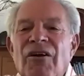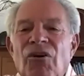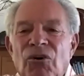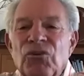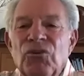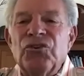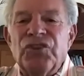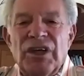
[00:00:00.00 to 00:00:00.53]
that
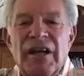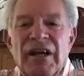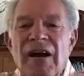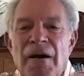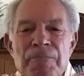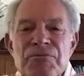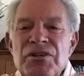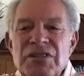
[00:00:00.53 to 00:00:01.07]
whole thing
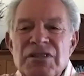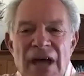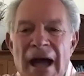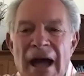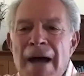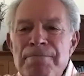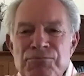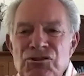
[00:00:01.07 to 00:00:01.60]
up.
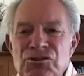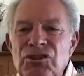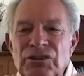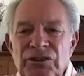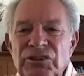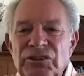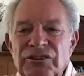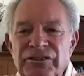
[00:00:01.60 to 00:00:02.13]

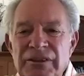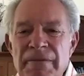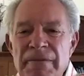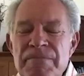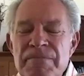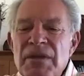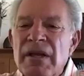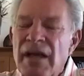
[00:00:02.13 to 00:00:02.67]
Absolutely.
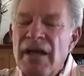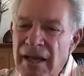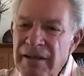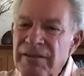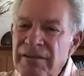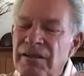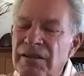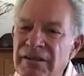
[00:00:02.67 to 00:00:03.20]
And you
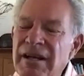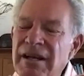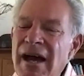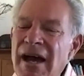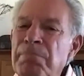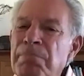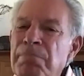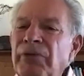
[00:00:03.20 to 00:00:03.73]
got to play with
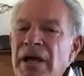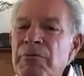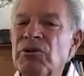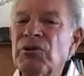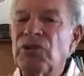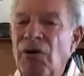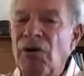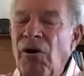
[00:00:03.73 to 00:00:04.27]

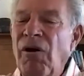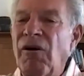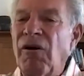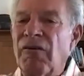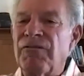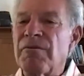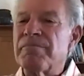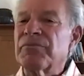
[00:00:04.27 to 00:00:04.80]
all of
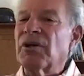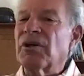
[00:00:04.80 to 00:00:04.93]
them.